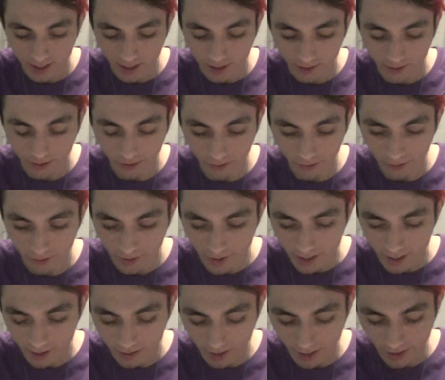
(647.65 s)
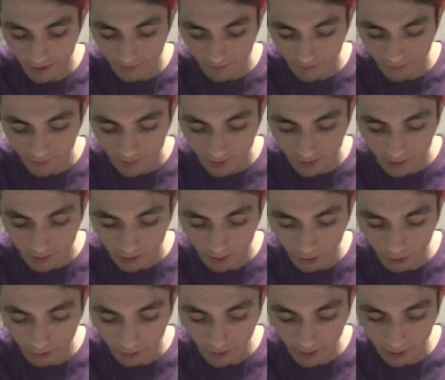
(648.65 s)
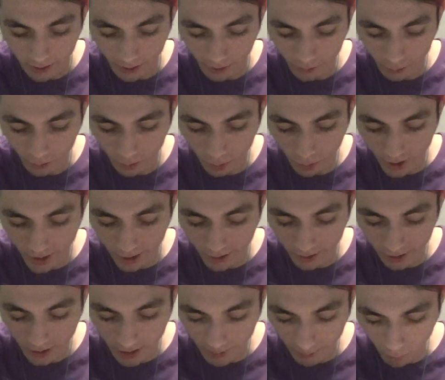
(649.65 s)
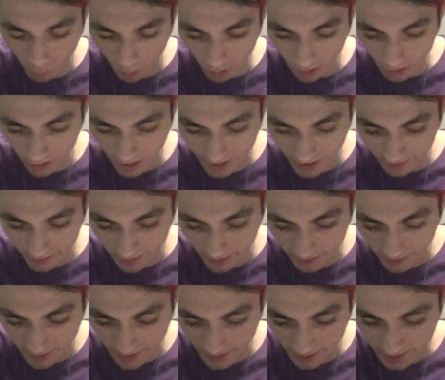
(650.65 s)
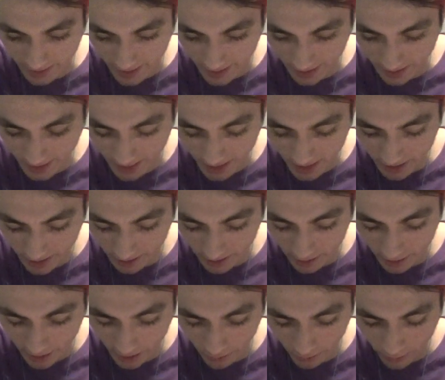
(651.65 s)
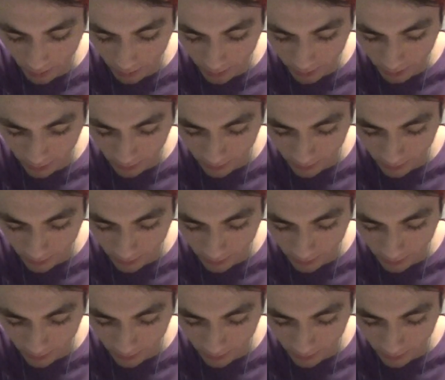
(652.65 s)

So it's like those require a lot more, I guess you could say, dedication to go through.